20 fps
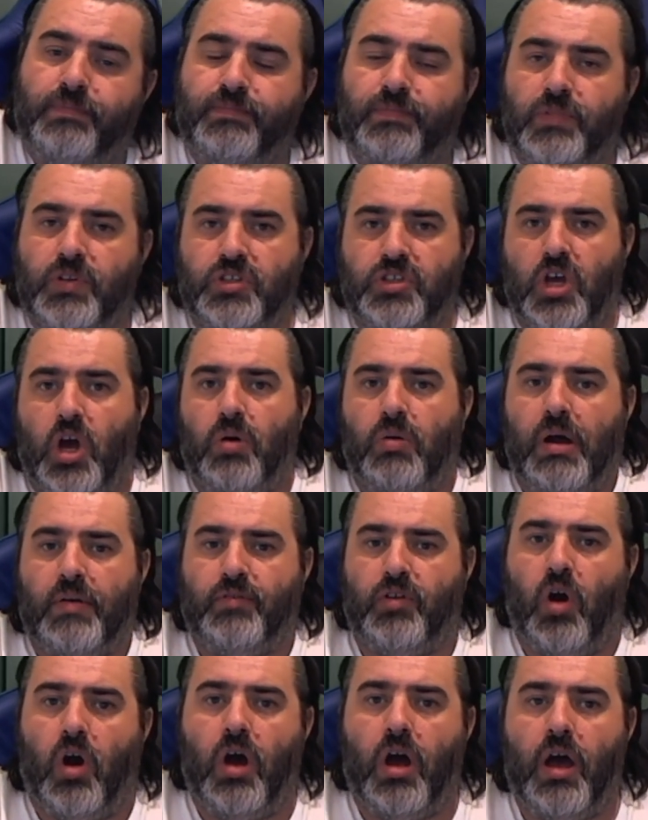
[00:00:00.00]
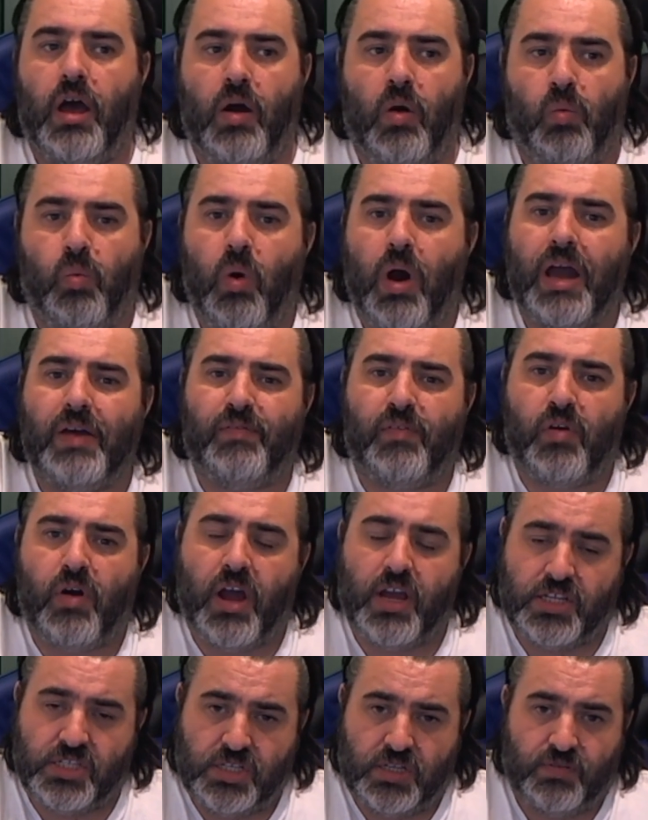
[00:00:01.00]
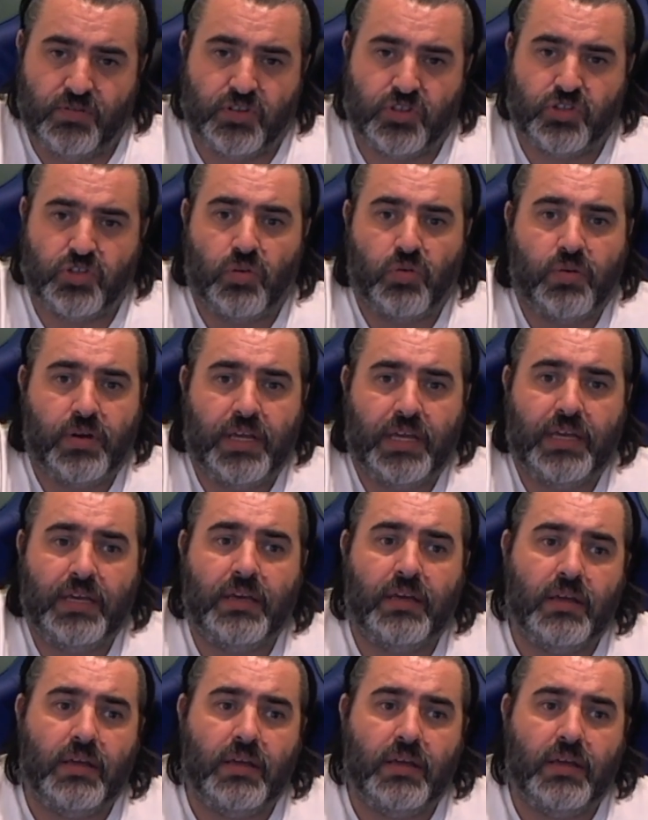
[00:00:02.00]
So I've got a wide variety of Surrey,